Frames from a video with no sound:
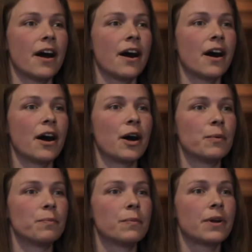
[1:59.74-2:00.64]

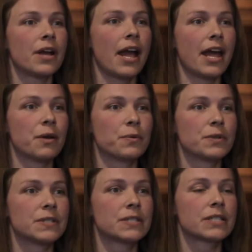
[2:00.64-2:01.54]
um, and it
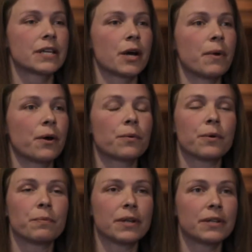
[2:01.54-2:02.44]
was about a
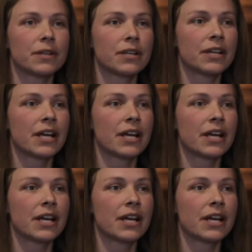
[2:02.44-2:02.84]
woman